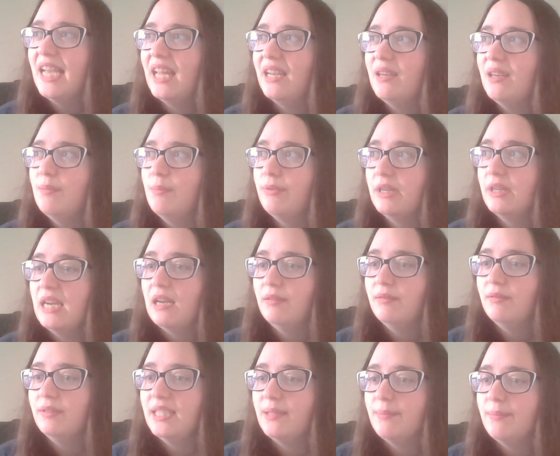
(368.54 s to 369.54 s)

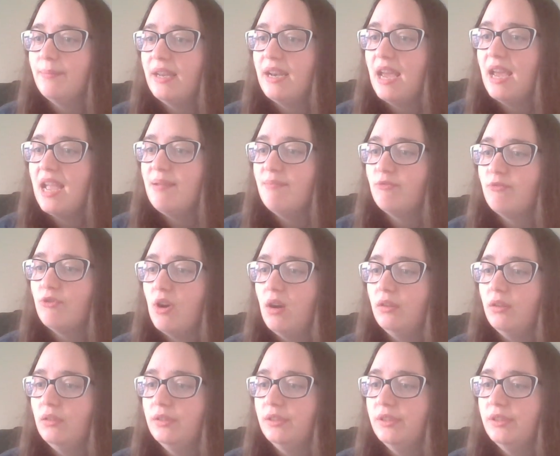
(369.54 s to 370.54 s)
pronounces my name
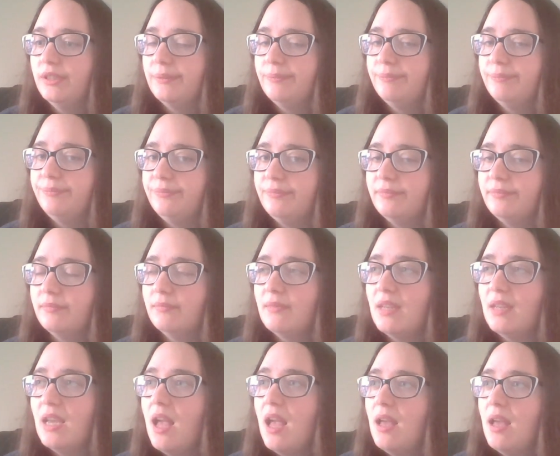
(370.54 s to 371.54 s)
wrong.
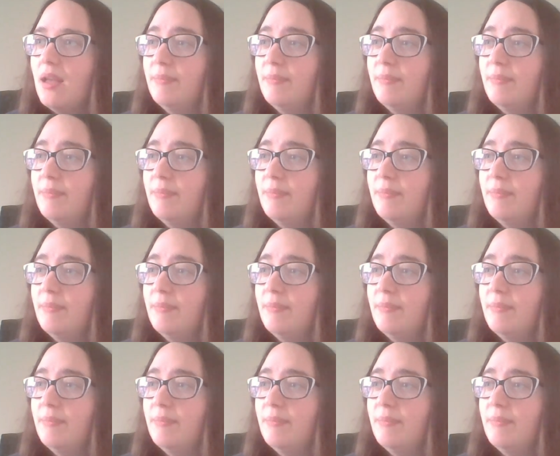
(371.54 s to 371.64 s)
Mr.